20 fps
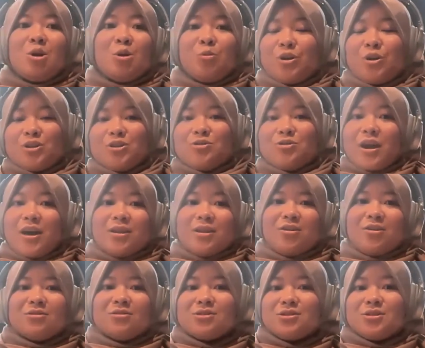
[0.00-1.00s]
work
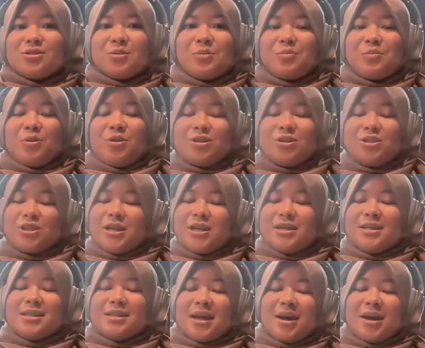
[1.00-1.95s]
together on certain projects.